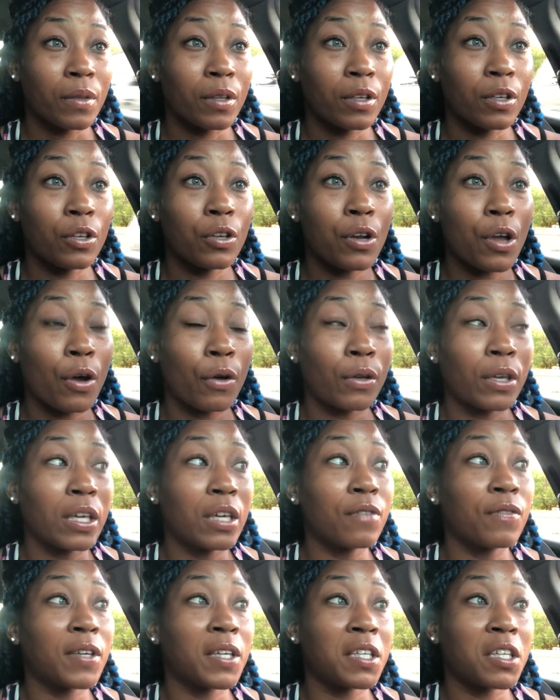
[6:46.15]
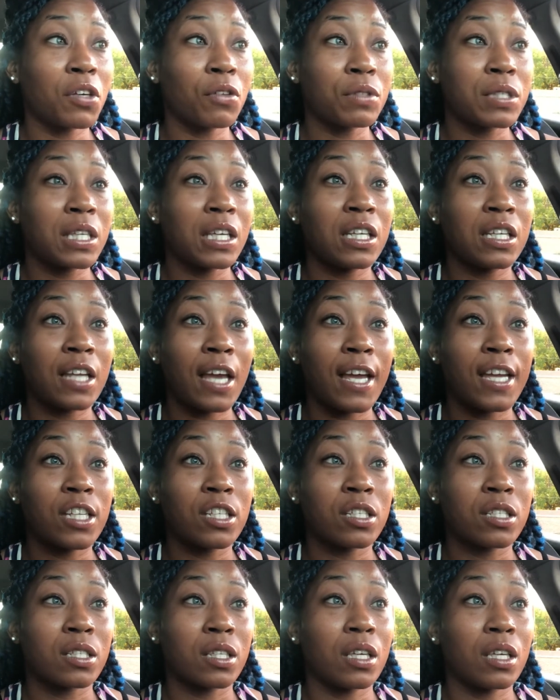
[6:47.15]
You know, even your
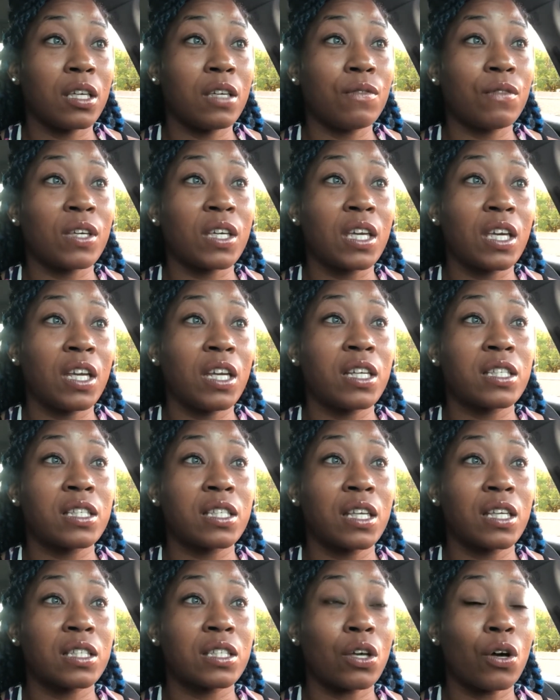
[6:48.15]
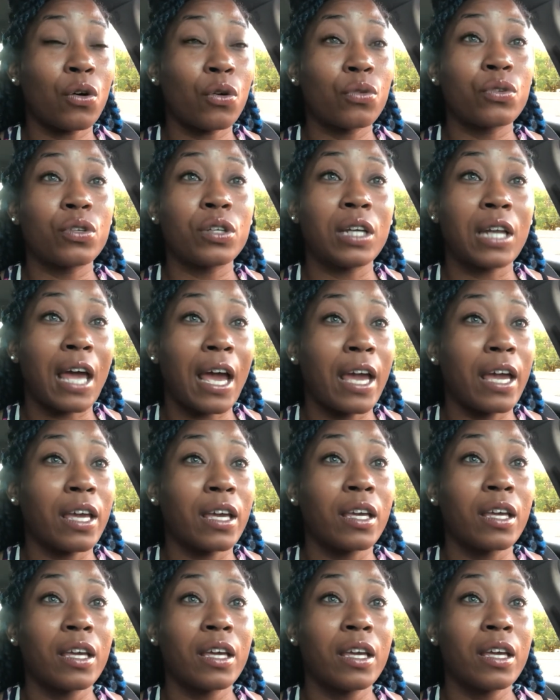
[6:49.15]
teenagers or even kids that's old, like
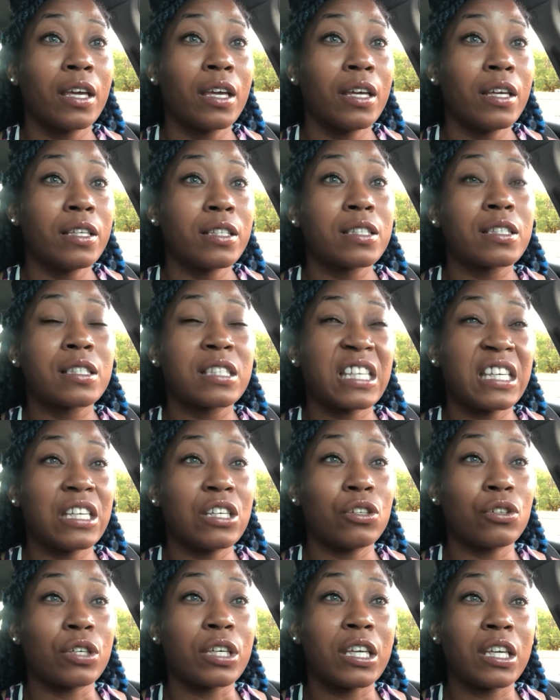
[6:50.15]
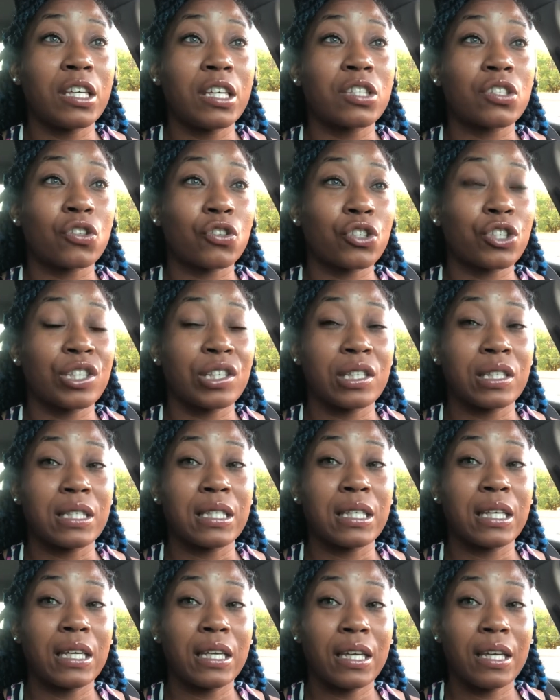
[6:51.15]
still kids are just
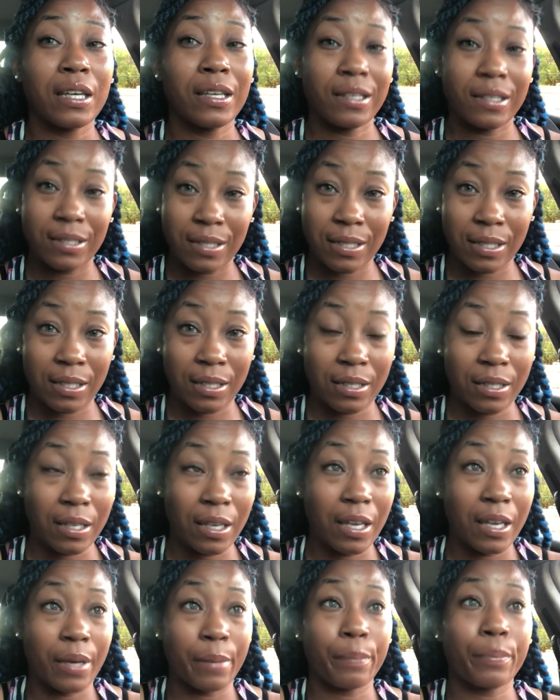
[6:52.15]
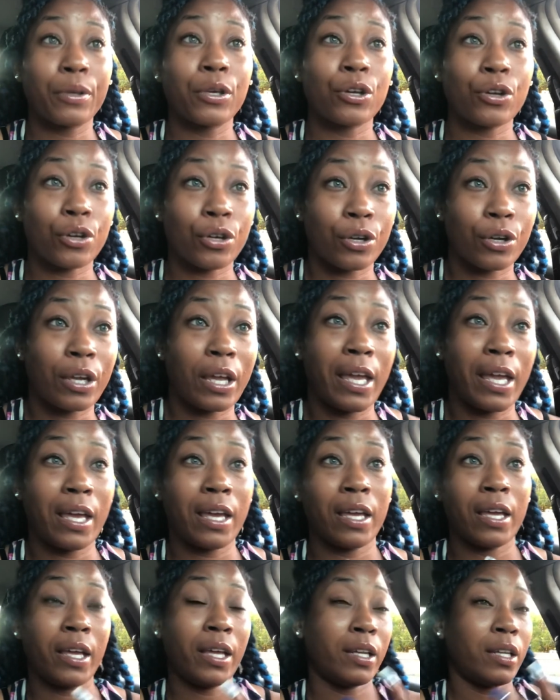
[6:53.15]
innocent and pure
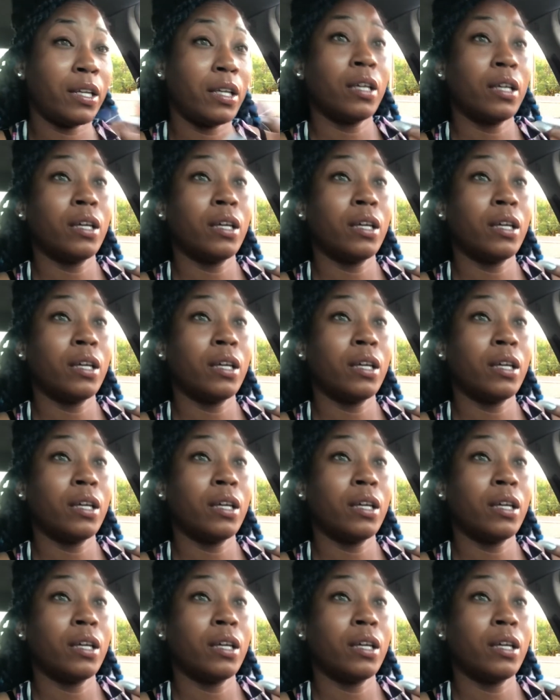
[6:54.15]
and